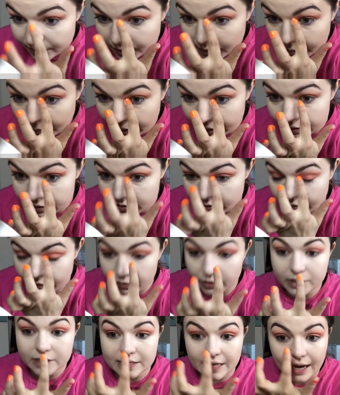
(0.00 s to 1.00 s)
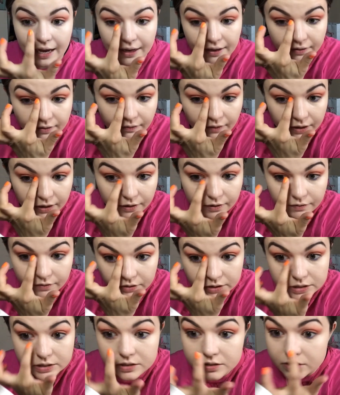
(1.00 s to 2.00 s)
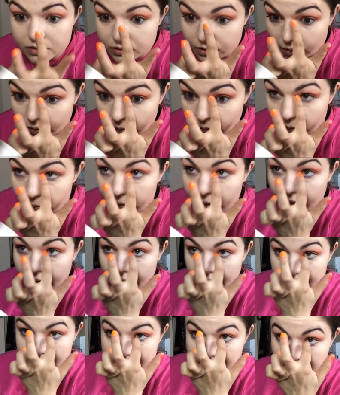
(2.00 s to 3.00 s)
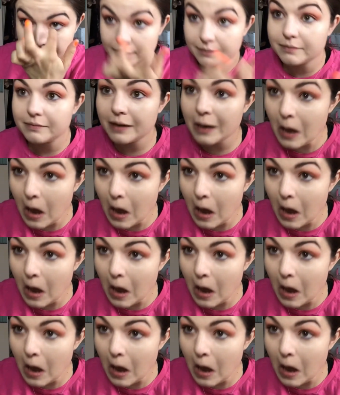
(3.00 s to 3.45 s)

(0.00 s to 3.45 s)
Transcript: of her monotone voice. I find her voice so relaxing.